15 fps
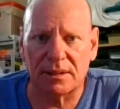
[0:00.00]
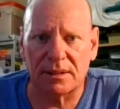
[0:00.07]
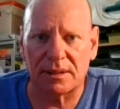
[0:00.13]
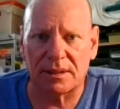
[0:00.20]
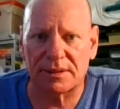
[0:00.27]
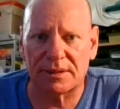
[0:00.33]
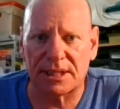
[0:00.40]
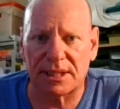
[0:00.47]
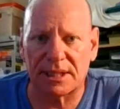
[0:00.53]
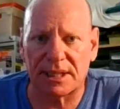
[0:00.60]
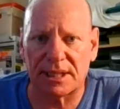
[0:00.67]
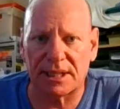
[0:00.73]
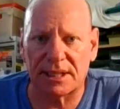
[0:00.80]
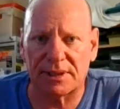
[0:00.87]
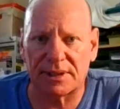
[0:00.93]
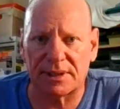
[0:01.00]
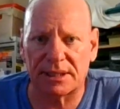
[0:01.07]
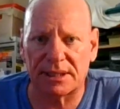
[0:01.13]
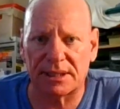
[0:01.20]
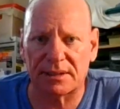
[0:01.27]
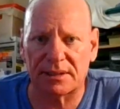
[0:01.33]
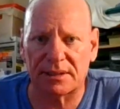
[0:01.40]
yeah, I found the
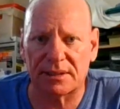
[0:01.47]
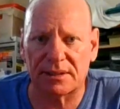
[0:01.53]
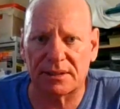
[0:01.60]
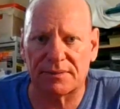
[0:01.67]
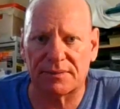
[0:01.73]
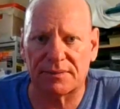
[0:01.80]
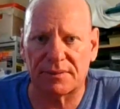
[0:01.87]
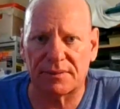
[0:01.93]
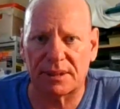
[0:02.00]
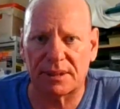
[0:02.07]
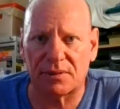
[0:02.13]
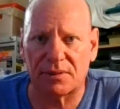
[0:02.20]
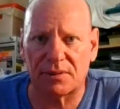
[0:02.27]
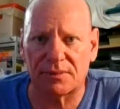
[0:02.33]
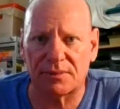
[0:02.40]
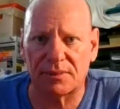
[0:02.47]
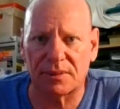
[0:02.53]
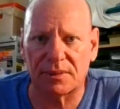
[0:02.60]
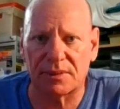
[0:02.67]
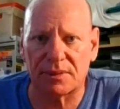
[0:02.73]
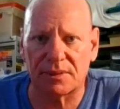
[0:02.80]
list of a number of them.